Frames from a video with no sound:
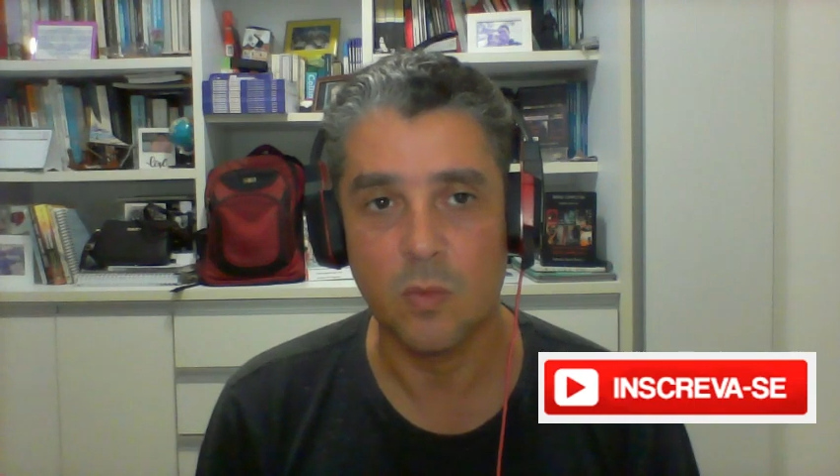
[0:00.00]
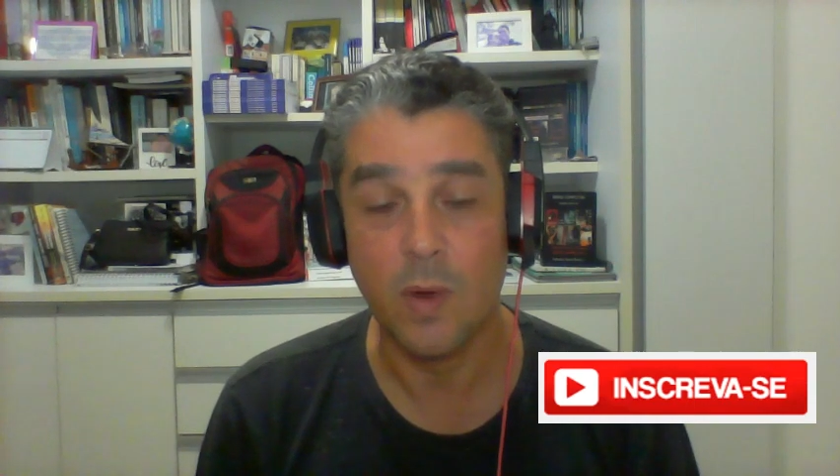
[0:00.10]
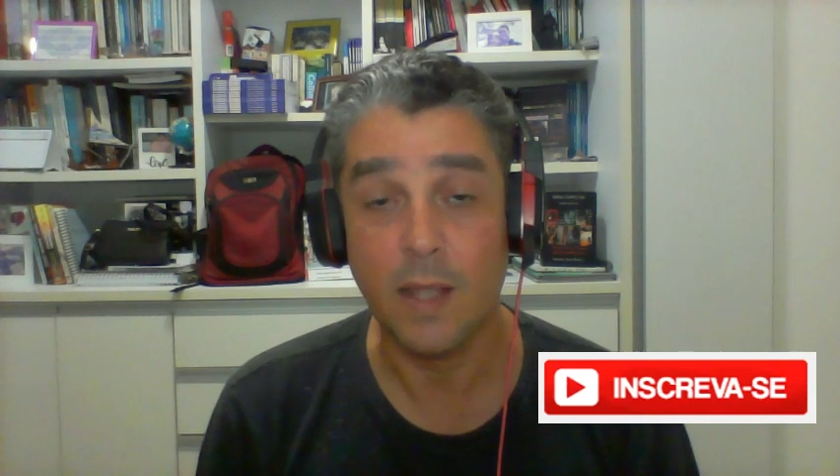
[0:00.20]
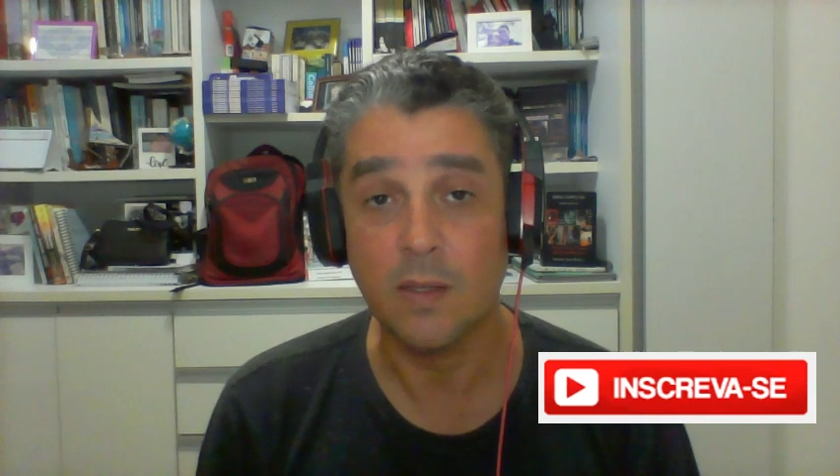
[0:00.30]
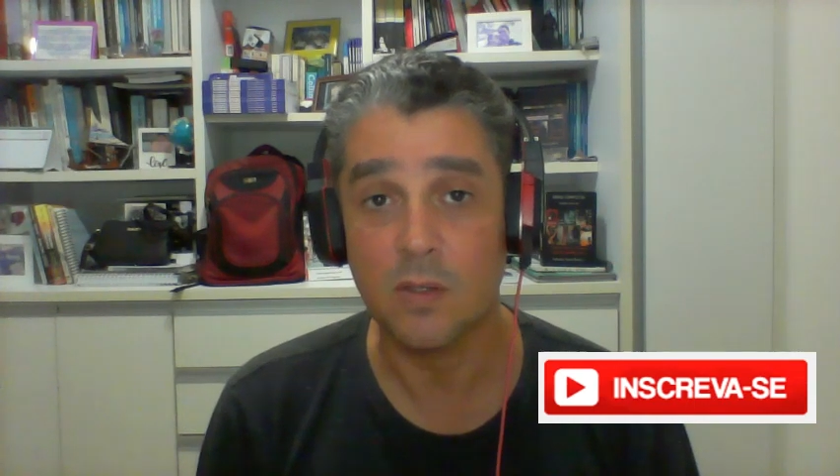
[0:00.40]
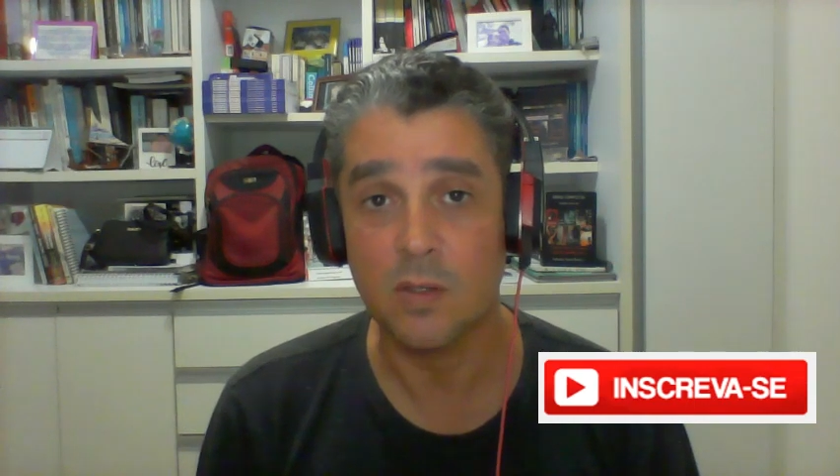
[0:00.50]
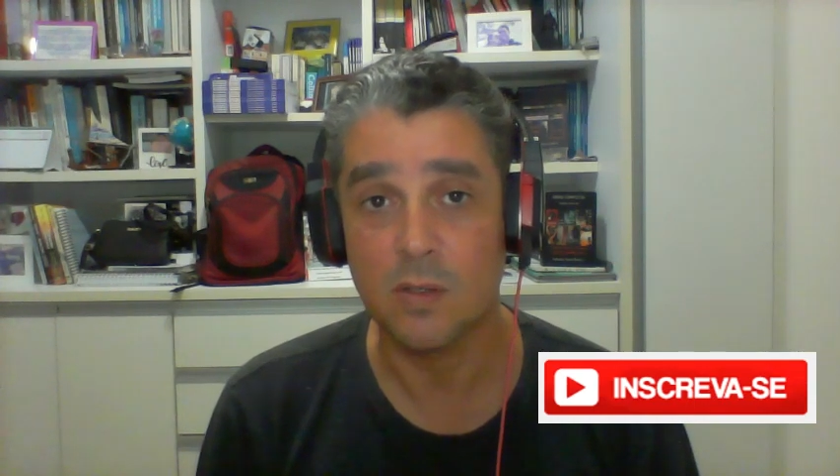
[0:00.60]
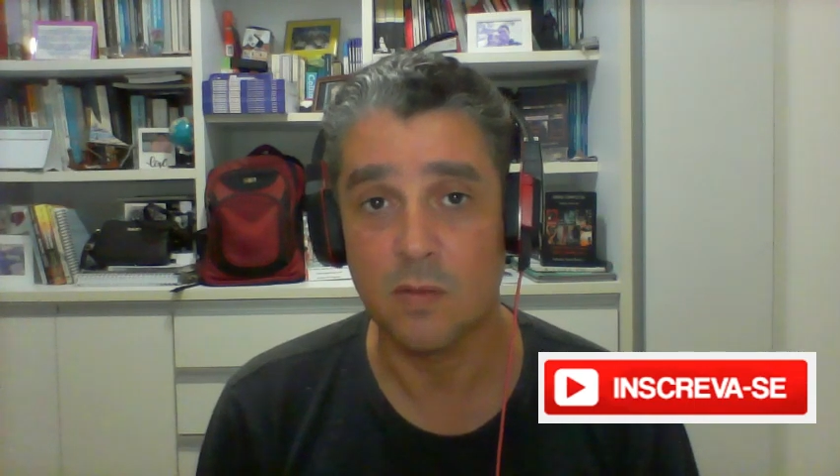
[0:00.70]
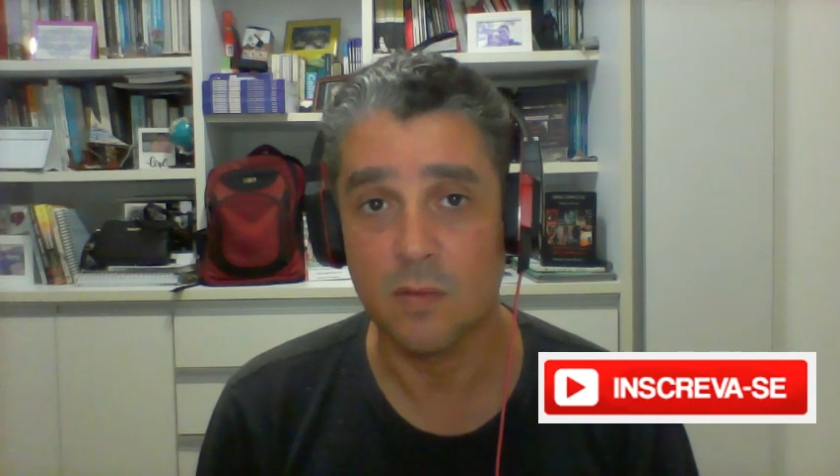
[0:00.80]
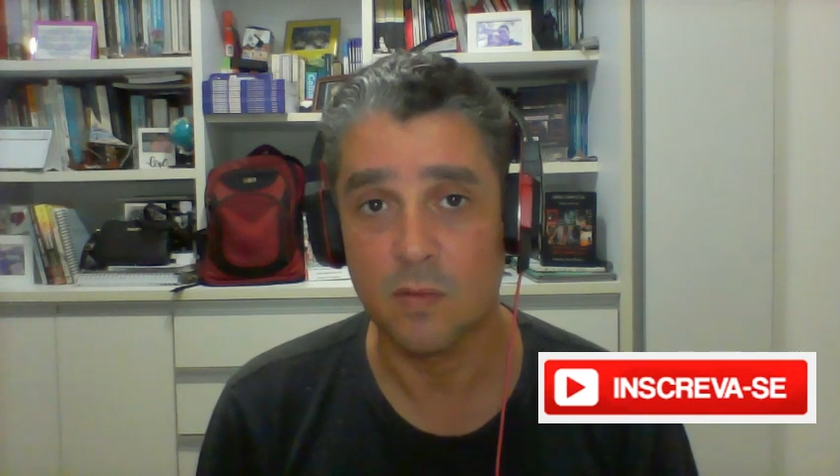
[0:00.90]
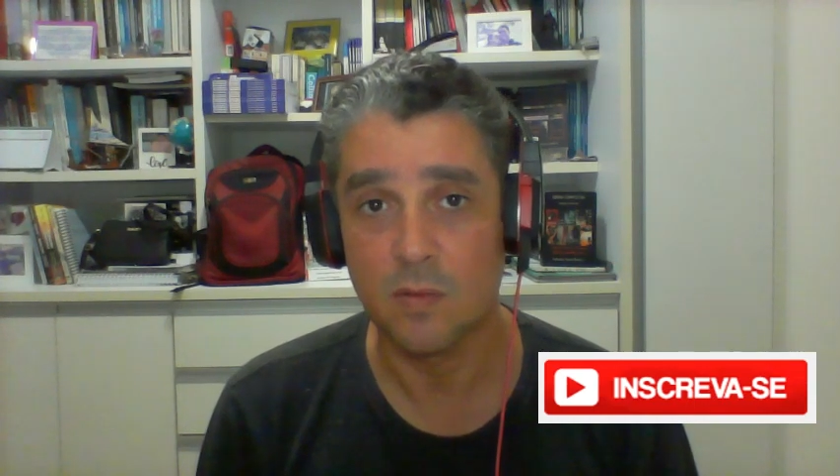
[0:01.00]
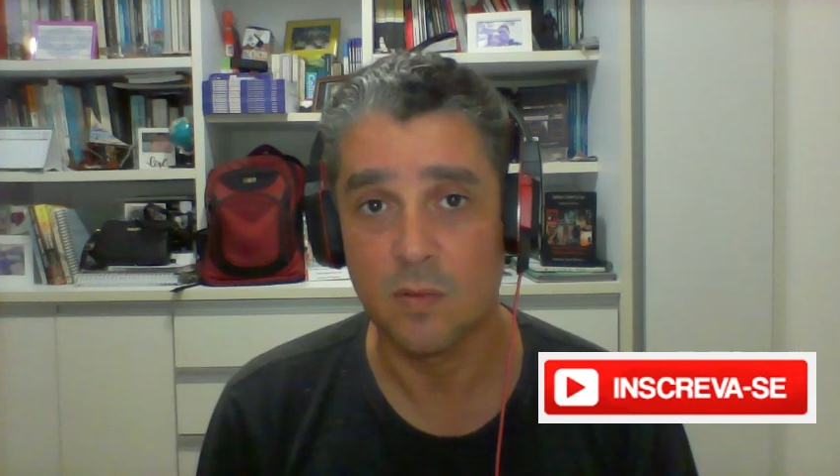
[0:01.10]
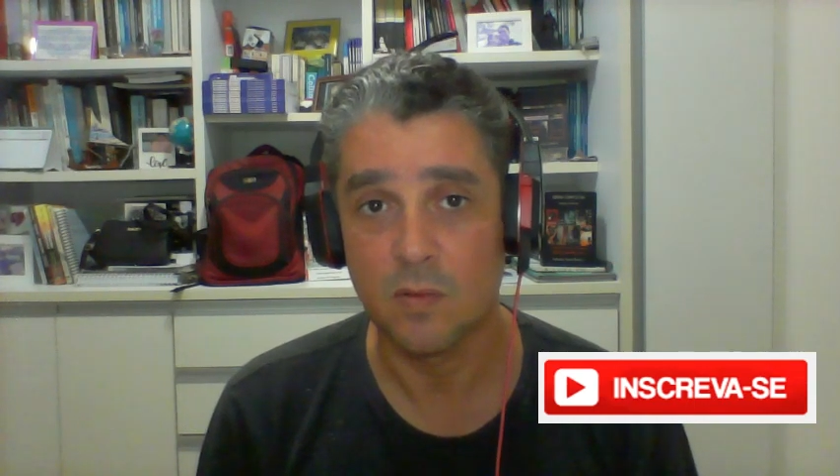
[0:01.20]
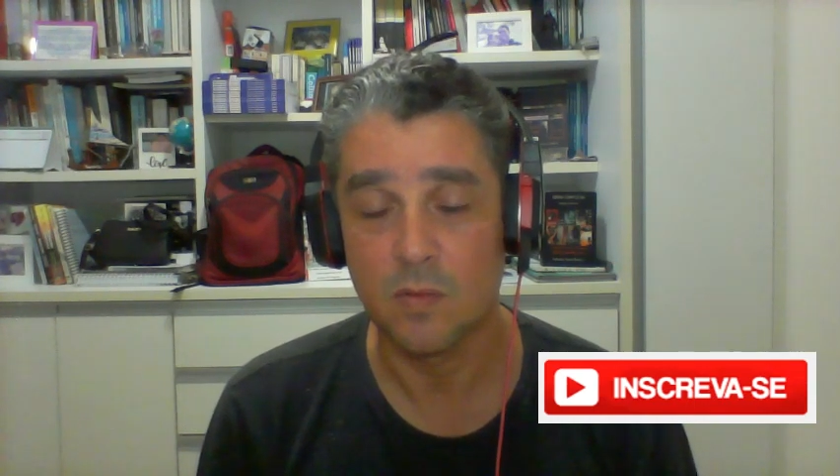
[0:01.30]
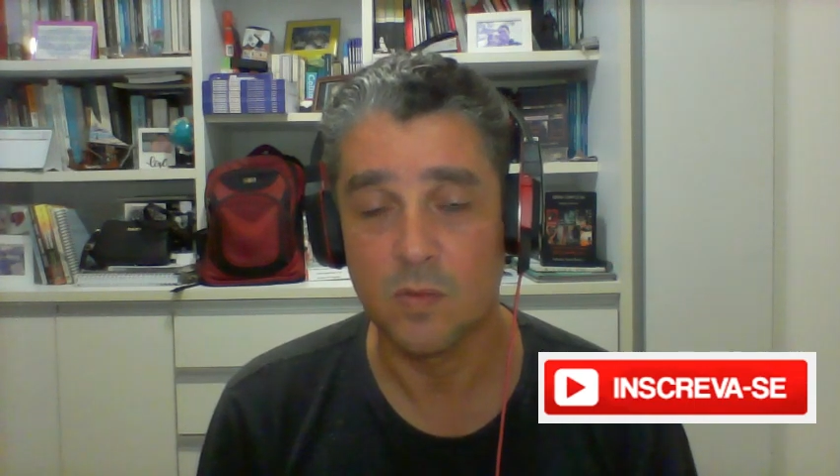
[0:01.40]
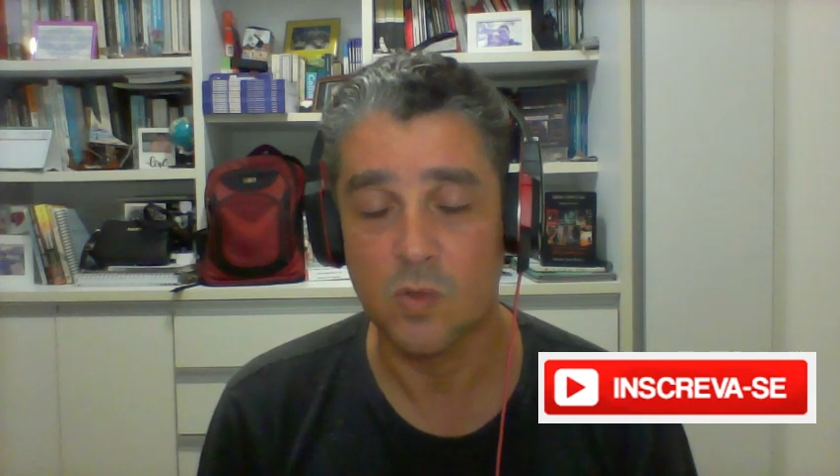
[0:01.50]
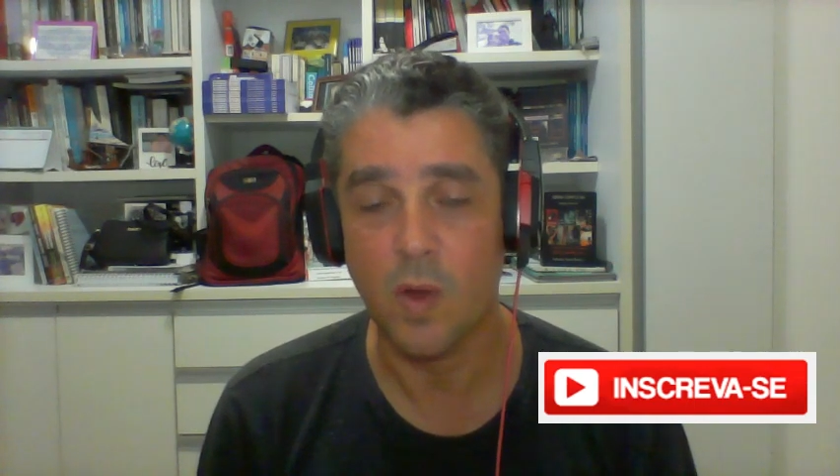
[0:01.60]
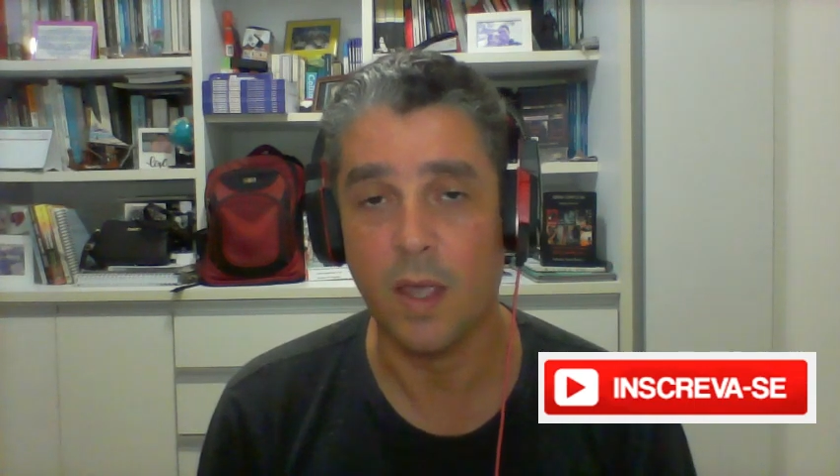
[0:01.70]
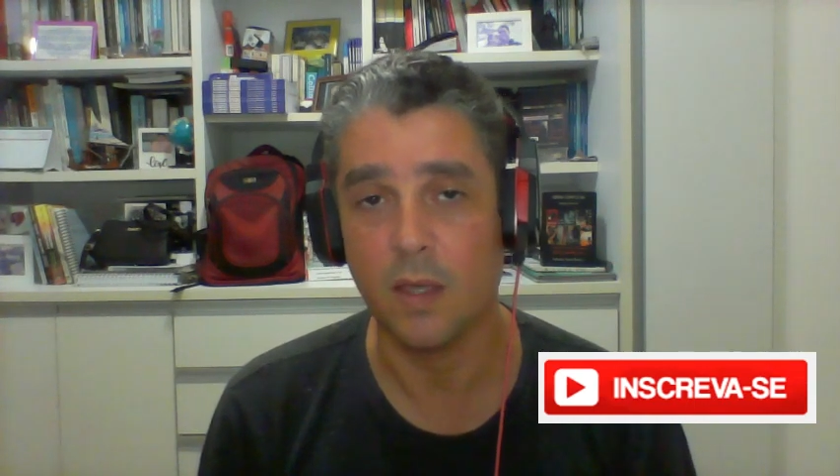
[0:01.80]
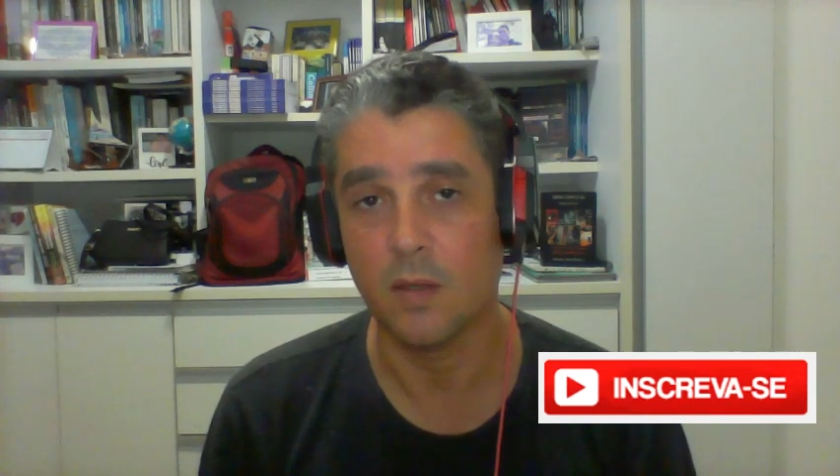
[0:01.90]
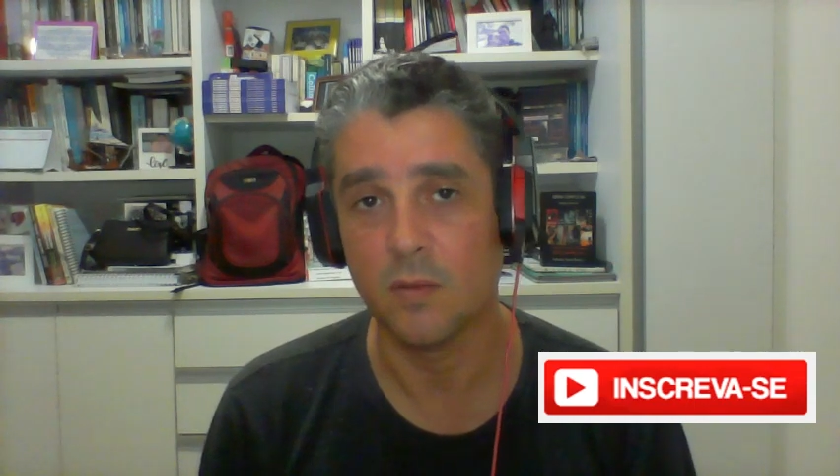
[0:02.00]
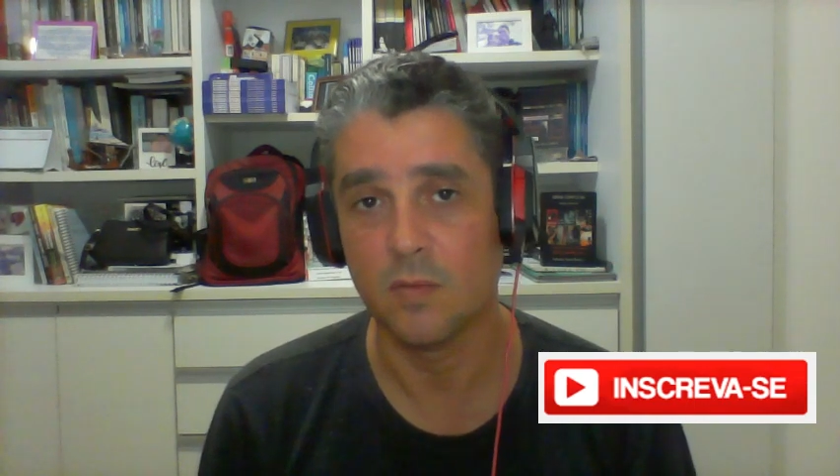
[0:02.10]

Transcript: writers' strike,